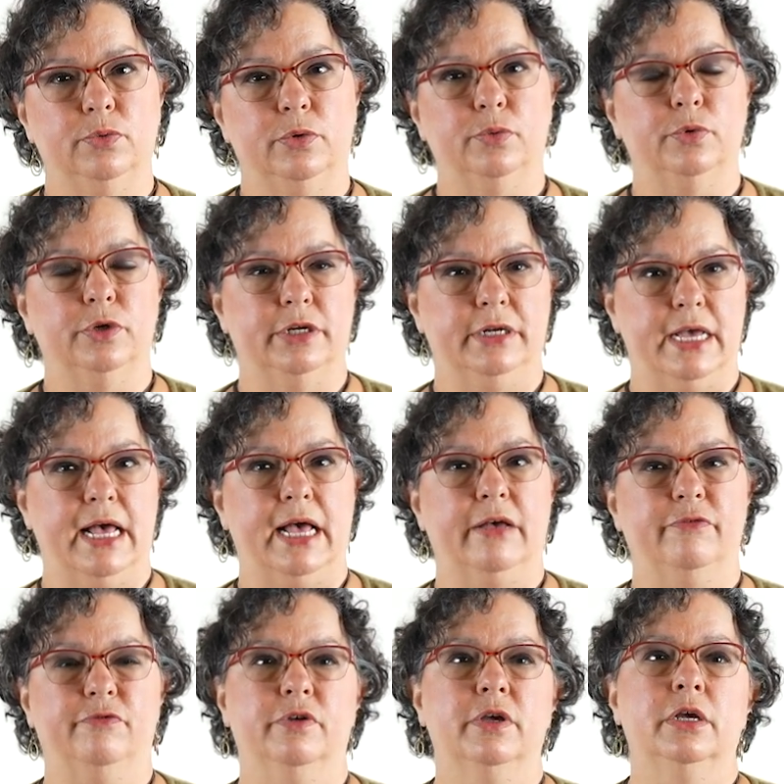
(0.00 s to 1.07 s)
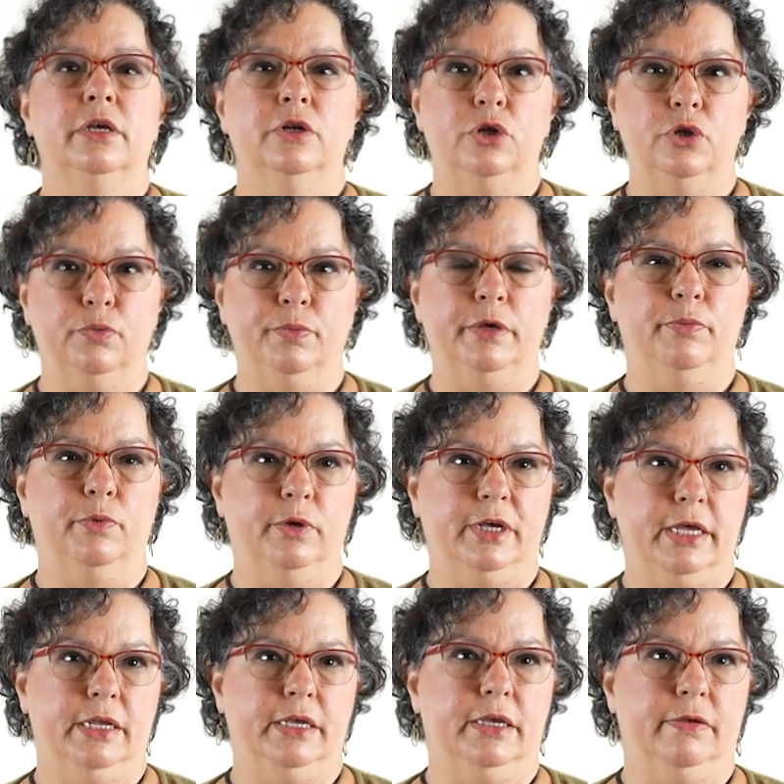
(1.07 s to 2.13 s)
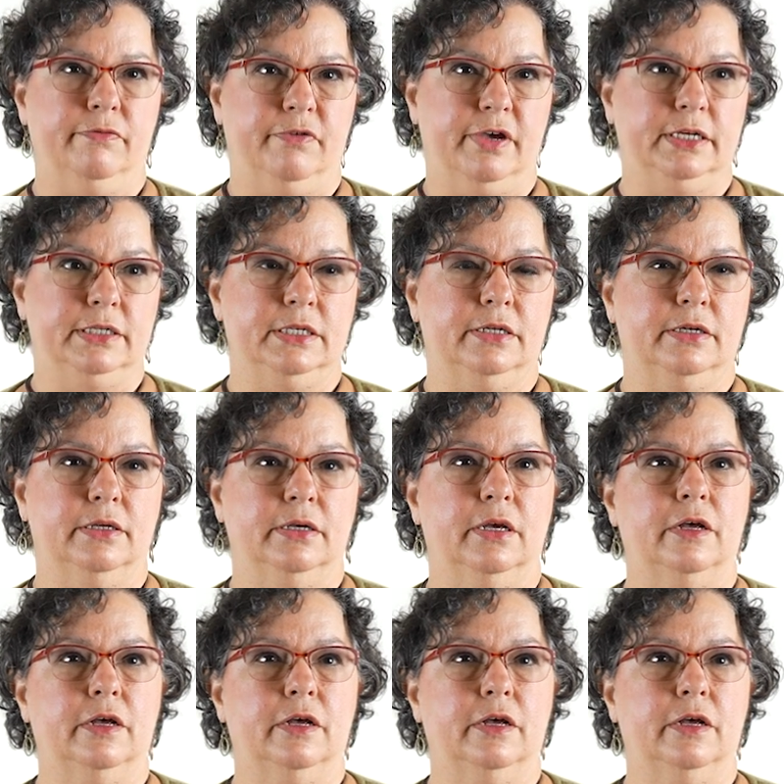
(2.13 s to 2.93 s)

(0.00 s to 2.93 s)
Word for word: we wouldn't have new people getting infected.